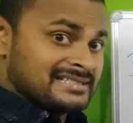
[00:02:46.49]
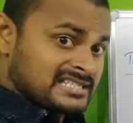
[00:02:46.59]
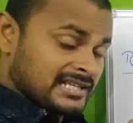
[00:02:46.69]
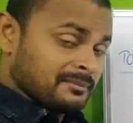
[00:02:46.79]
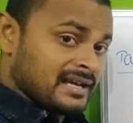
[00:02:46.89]

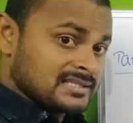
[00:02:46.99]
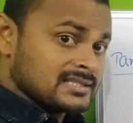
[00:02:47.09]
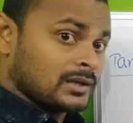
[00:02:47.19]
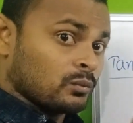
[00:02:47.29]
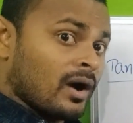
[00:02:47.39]
just imagine
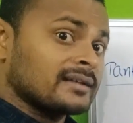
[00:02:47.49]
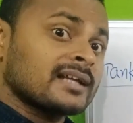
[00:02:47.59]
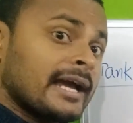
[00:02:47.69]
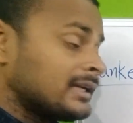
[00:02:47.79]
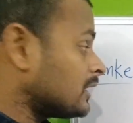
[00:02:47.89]
that what
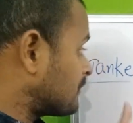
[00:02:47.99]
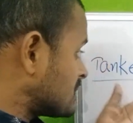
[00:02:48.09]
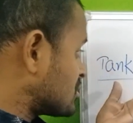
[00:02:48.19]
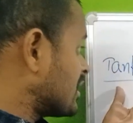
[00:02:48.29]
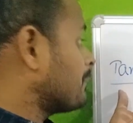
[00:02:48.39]
kind of
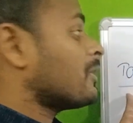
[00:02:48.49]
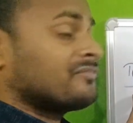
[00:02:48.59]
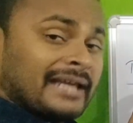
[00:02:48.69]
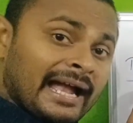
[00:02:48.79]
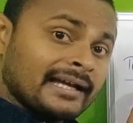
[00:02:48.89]
shape of
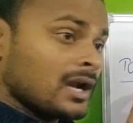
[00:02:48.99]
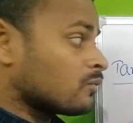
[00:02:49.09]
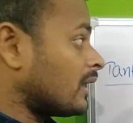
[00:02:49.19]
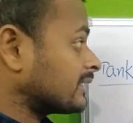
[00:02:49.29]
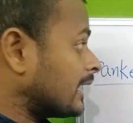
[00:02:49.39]
tanker or
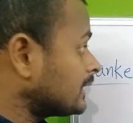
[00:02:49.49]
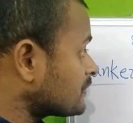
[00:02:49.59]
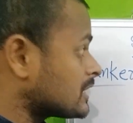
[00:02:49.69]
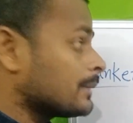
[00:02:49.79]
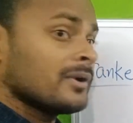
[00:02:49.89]
what kind
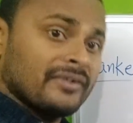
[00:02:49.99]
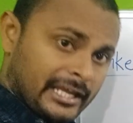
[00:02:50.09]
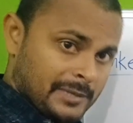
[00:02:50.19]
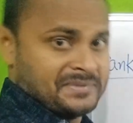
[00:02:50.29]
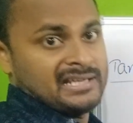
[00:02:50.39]
of shape of a
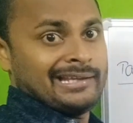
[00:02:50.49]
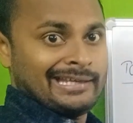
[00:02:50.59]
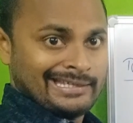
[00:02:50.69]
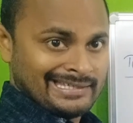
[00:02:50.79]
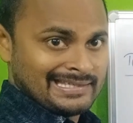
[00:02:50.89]
capsule
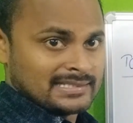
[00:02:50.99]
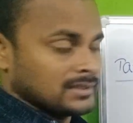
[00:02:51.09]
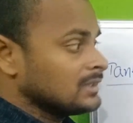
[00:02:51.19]
is.